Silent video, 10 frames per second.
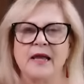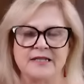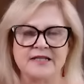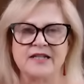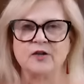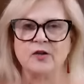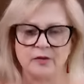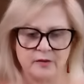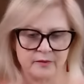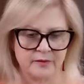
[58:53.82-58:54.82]

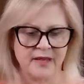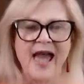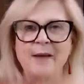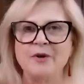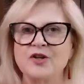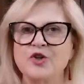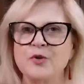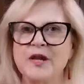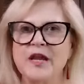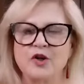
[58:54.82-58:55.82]
steel
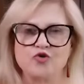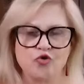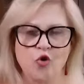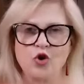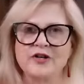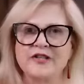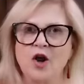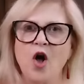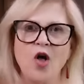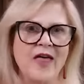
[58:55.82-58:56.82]
cabinetry and drawers and
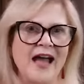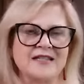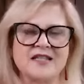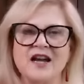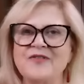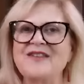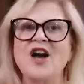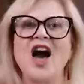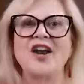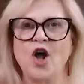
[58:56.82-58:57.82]
all that stuff, they've
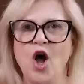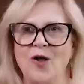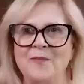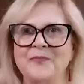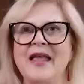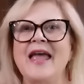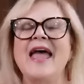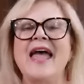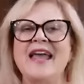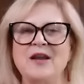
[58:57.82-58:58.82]
got it all.
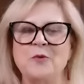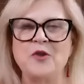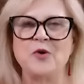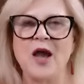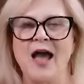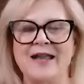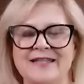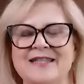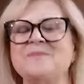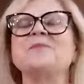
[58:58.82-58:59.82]
Anyway, you guys,
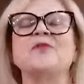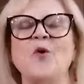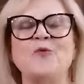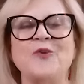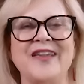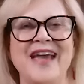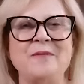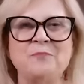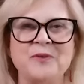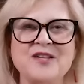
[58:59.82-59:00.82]
don't
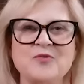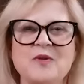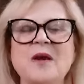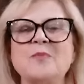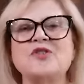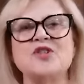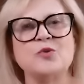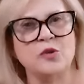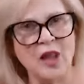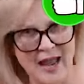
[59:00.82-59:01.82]
forget, please remember to
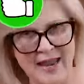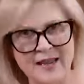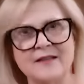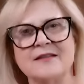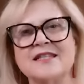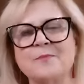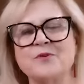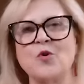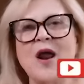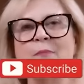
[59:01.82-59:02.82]
like,
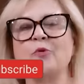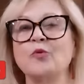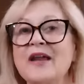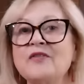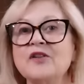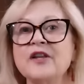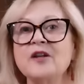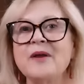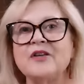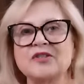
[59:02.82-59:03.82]
subscribe, ring the
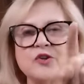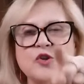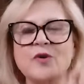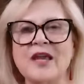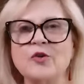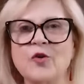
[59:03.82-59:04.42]
little bell so you get